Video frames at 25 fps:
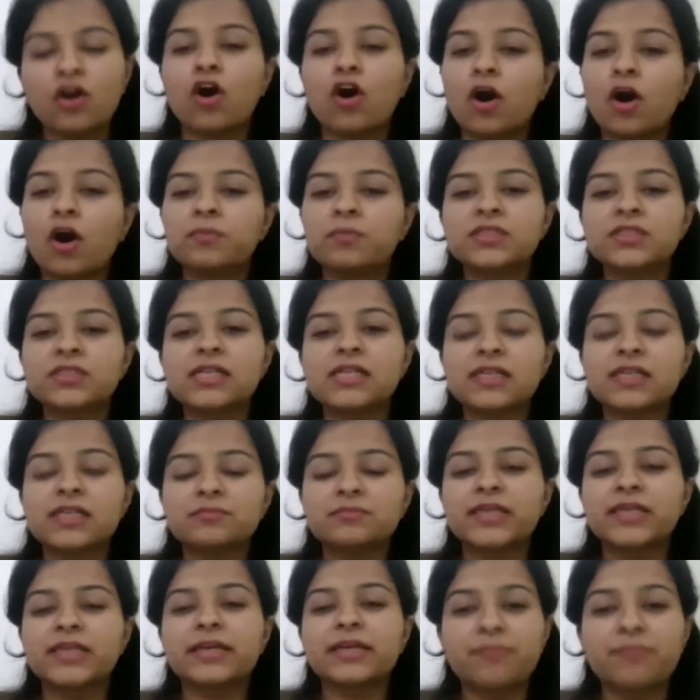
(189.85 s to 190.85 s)
Optional
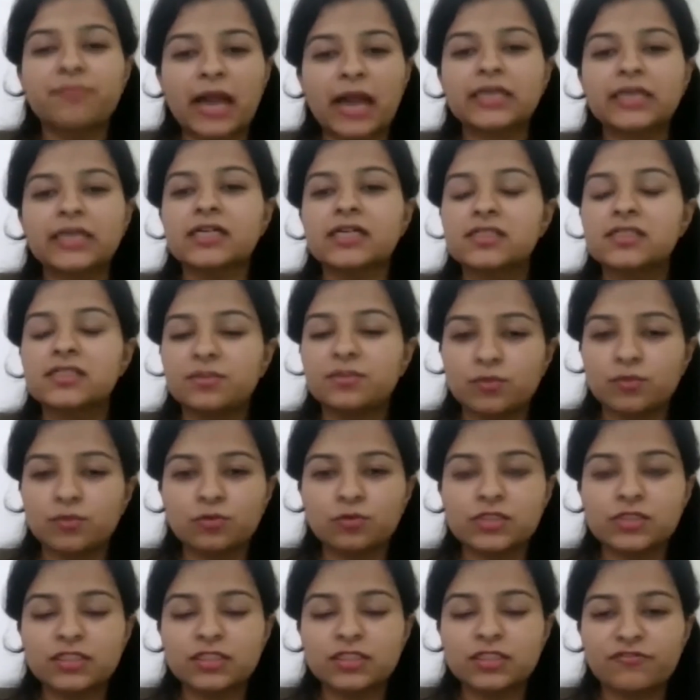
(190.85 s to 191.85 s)
subject matters the
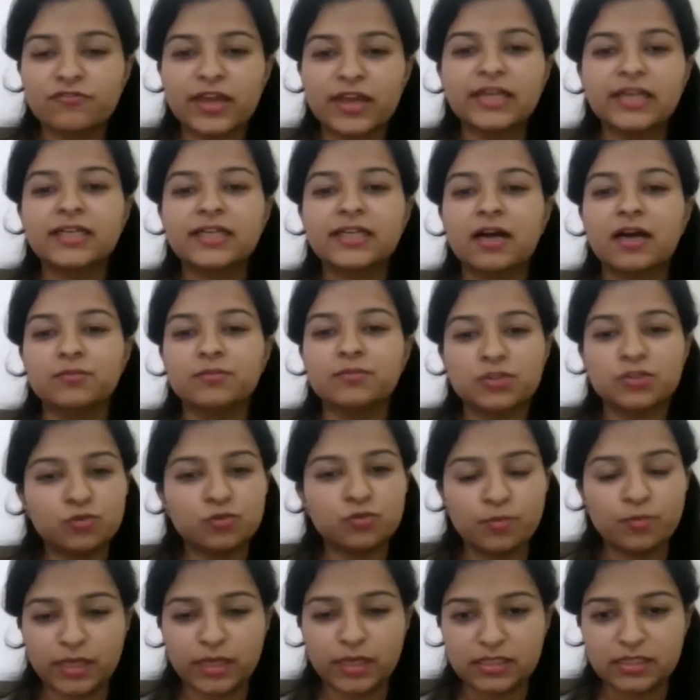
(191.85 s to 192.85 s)
most when it comes to
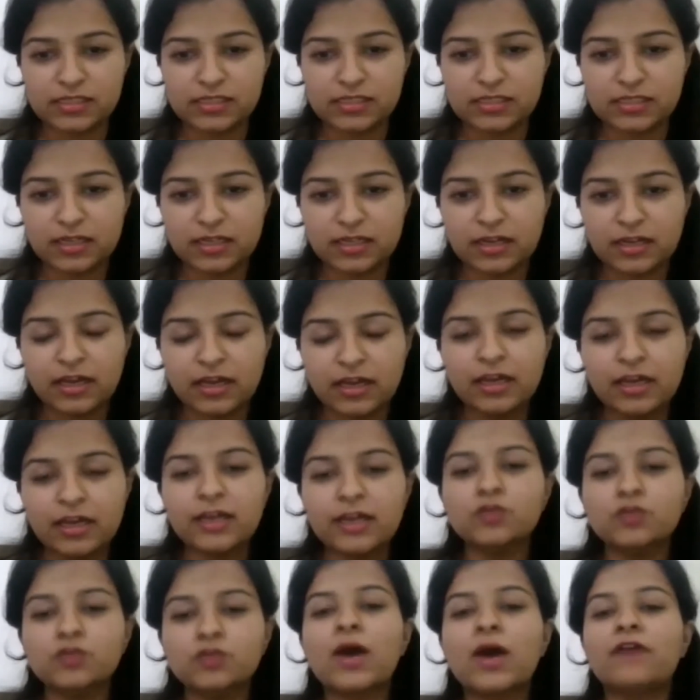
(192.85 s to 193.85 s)
mains.
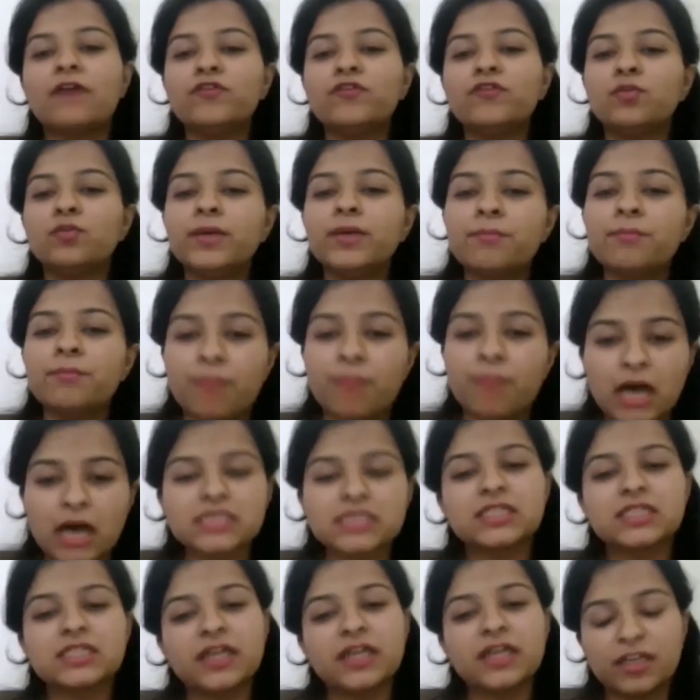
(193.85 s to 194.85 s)
You have to be
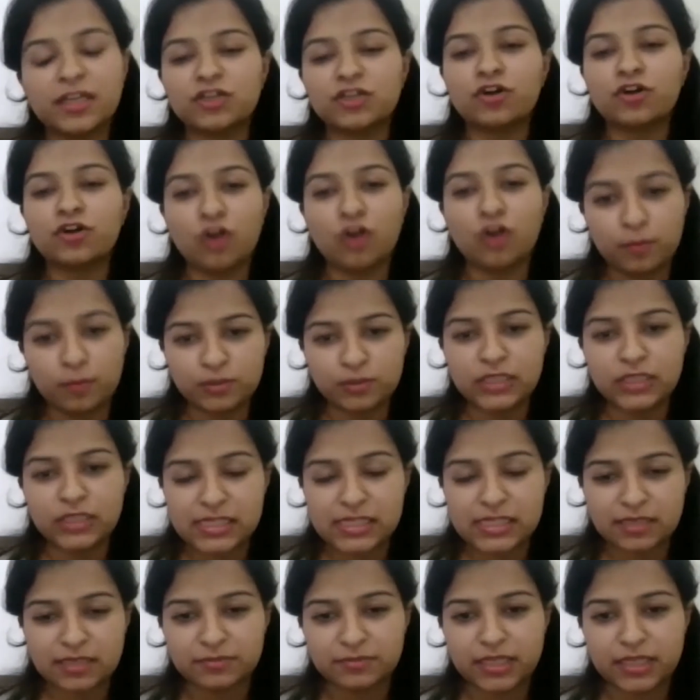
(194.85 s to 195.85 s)
master in your optional
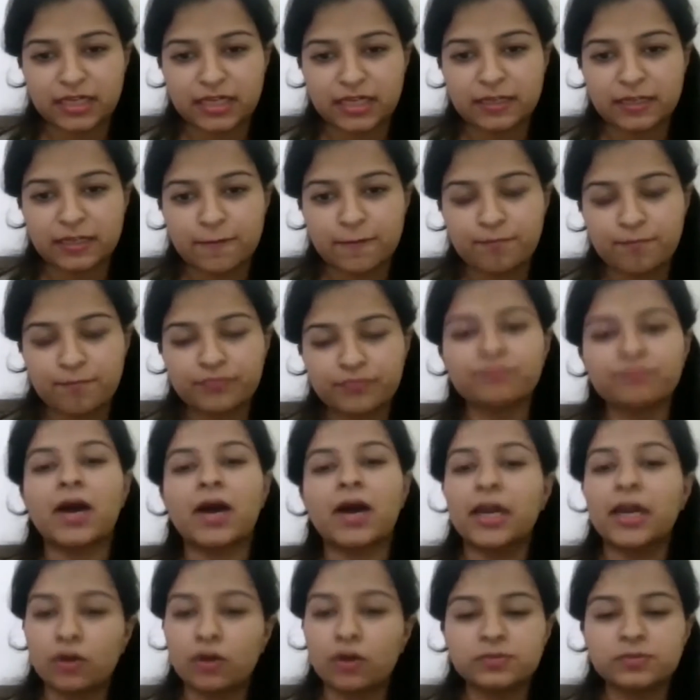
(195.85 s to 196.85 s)
subject.
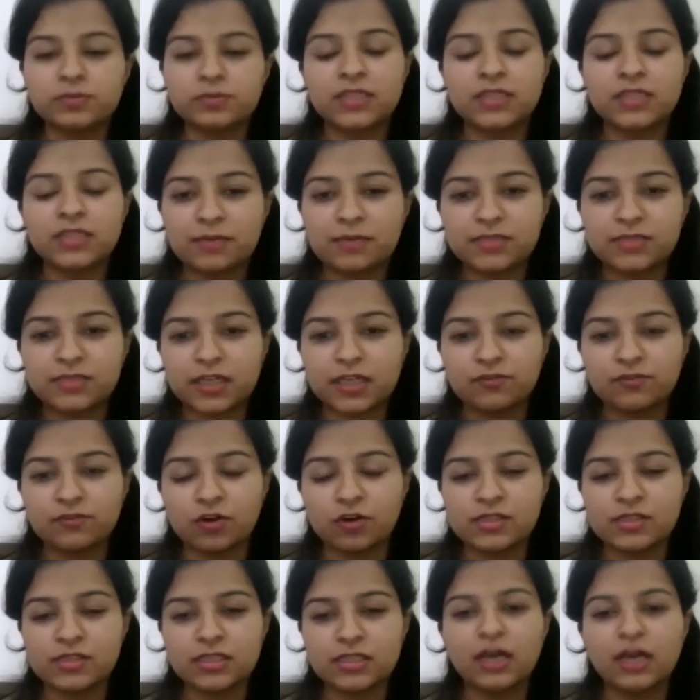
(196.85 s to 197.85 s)
My optional subject
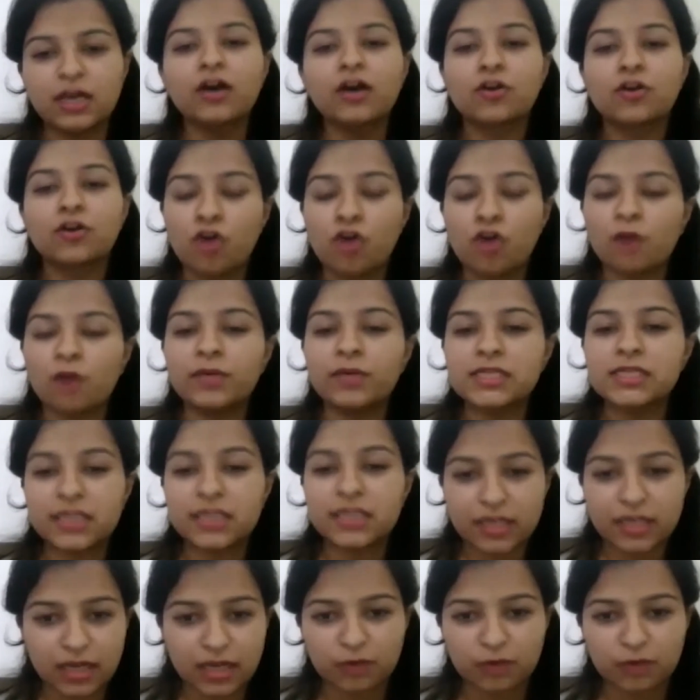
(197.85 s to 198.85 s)
was commerce and
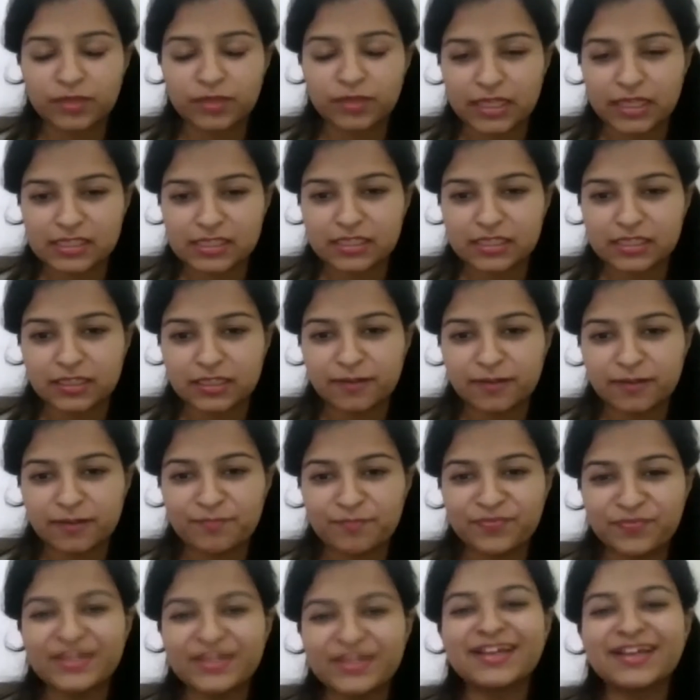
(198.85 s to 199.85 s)
accountancy.
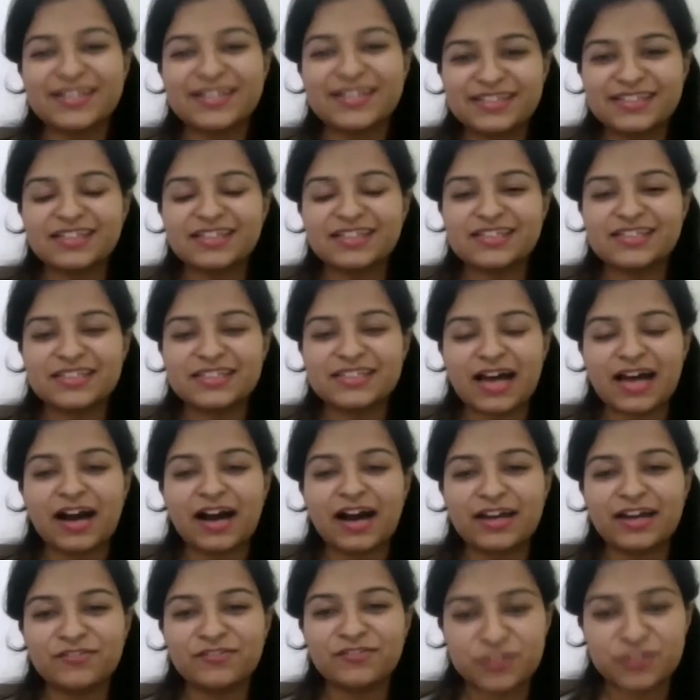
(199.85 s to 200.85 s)
Since
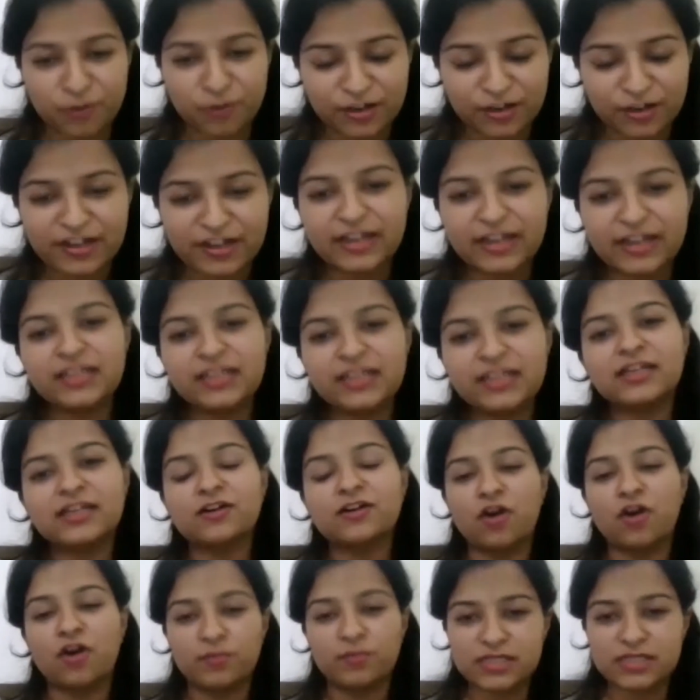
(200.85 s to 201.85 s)
I was already a
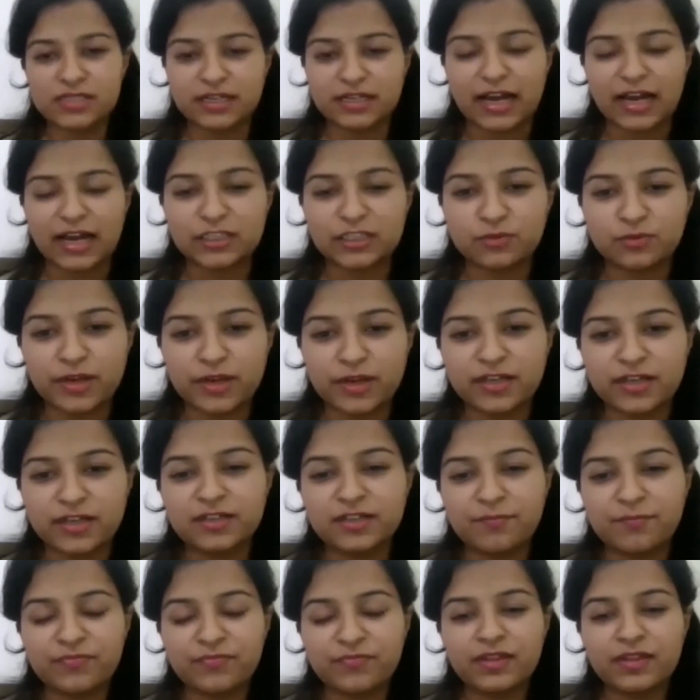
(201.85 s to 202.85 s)
commerce graduate
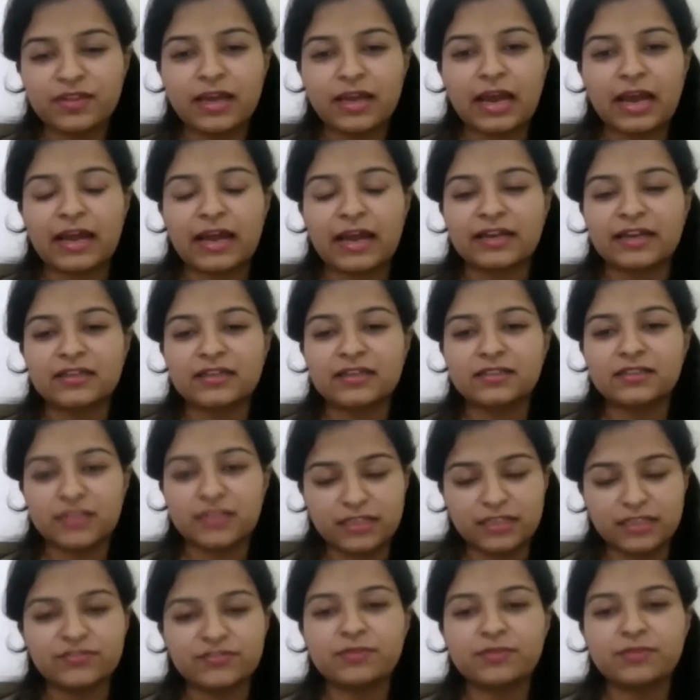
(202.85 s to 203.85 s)
and
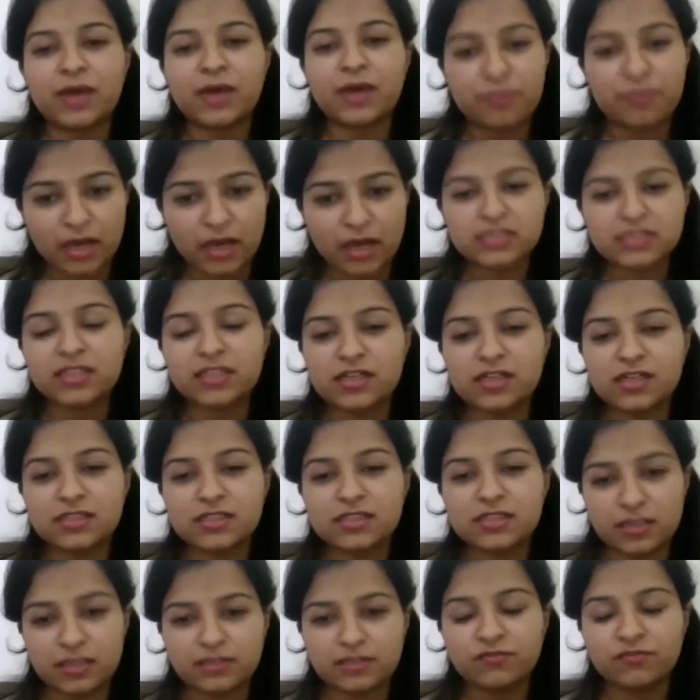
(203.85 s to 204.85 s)
even my master's
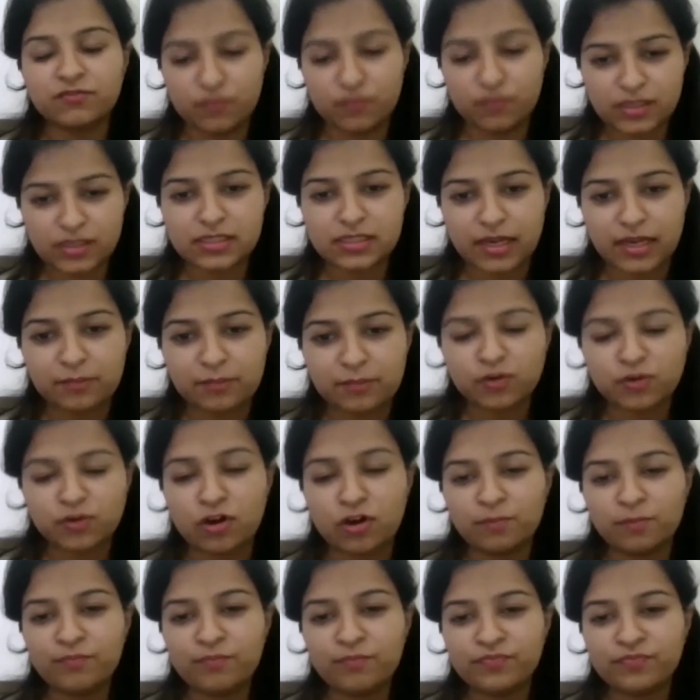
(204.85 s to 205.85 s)
is in
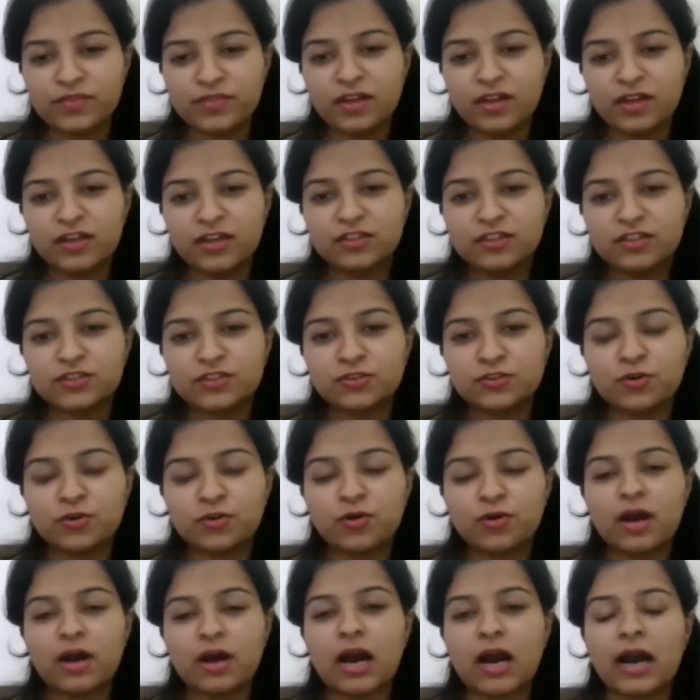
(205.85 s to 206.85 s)
MCOM,
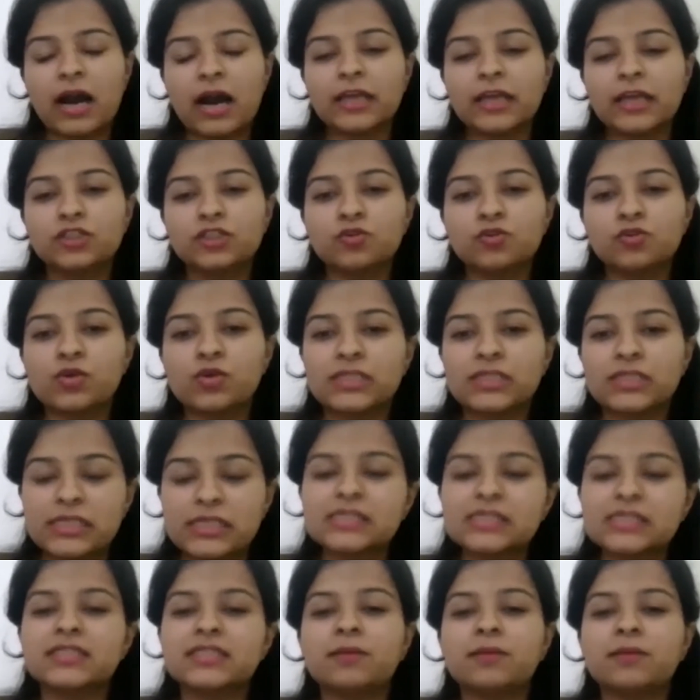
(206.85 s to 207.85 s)
so I chose
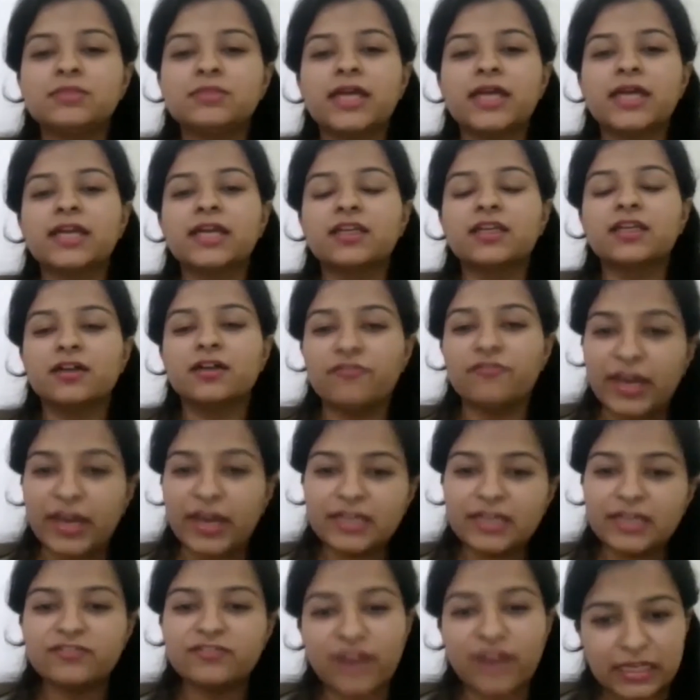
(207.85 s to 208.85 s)
this subject
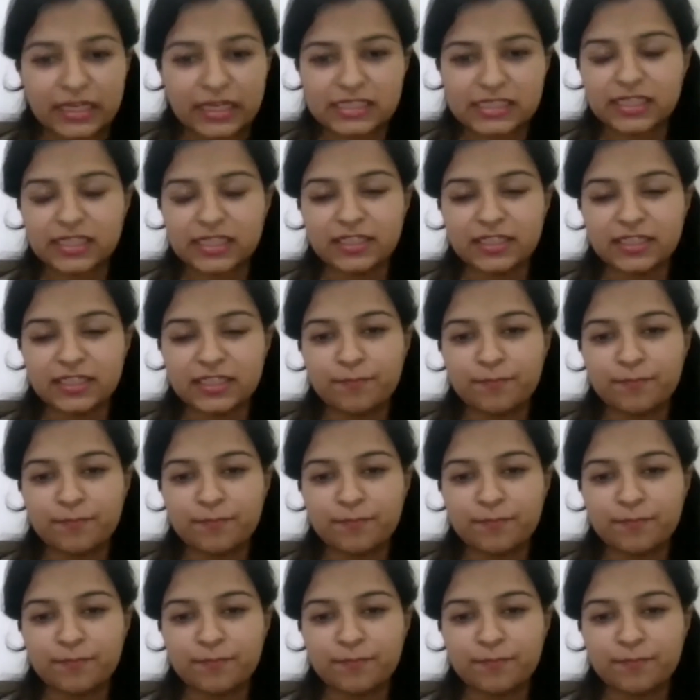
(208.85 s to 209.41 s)
very wisely.